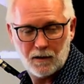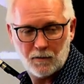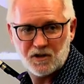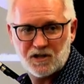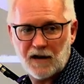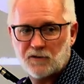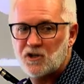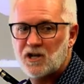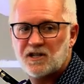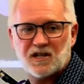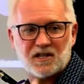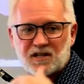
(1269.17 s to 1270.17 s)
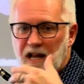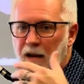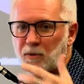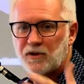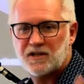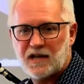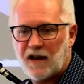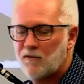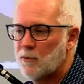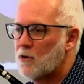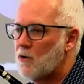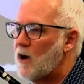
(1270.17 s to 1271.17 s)
Which is how Jesus is able to say from
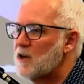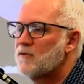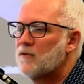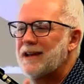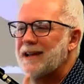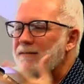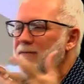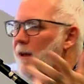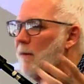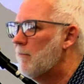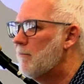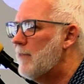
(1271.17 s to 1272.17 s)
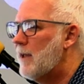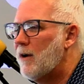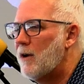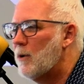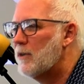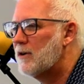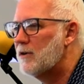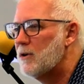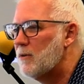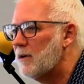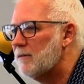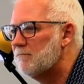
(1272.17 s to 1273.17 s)
the cross, forgive them. They don't know what they're
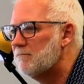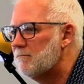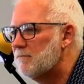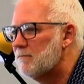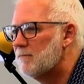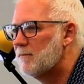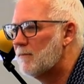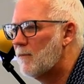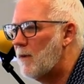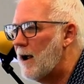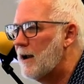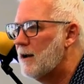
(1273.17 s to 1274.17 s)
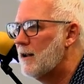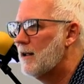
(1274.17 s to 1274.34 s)
doing, right?